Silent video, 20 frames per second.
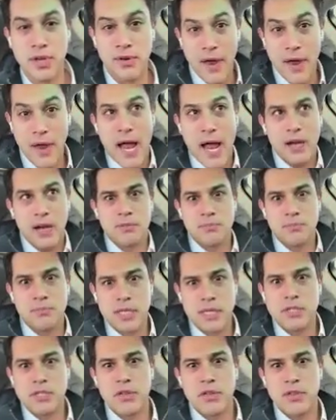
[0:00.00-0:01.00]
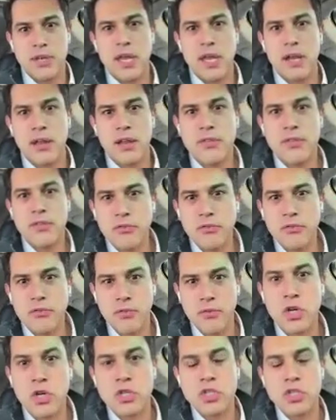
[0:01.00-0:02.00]
In fact, based on the data, the
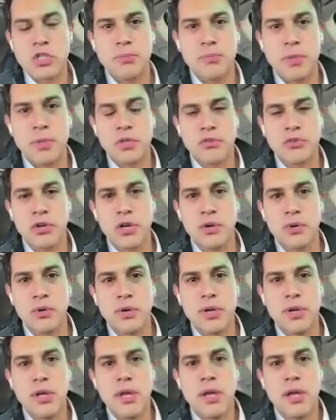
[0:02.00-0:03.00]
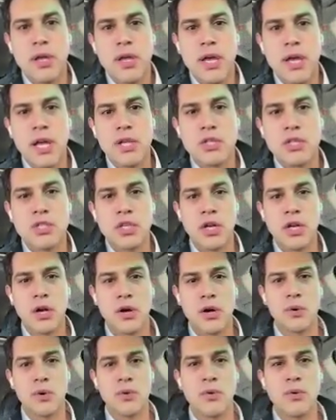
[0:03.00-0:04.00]
reverse should be true. And
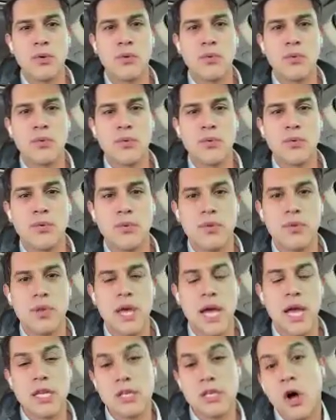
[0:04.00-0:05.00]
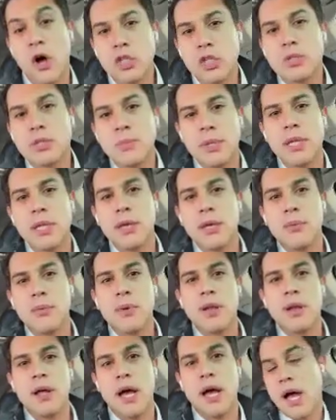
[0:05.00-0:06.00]
so I'm
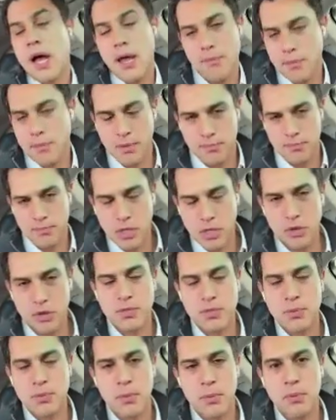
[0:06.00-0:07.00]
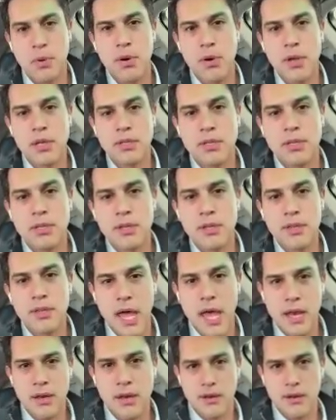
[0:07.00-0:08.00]
a huge proponent
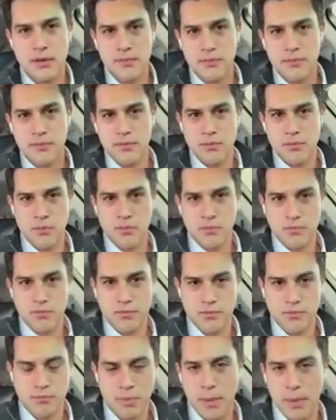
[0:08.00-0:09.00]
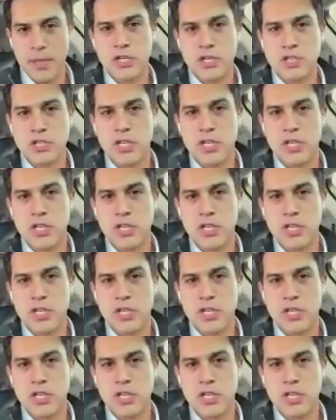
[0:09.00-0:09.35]
that public